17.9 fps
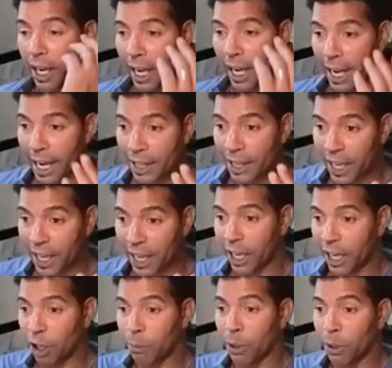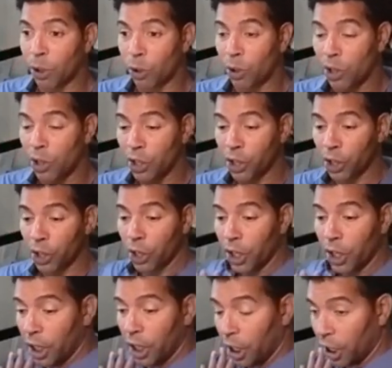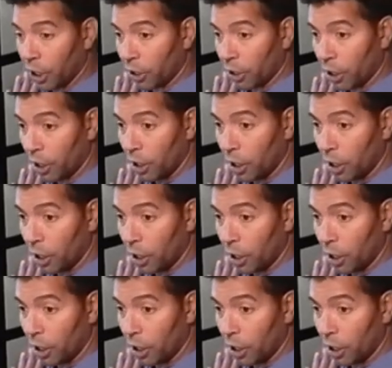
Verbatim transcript: and they elbow here.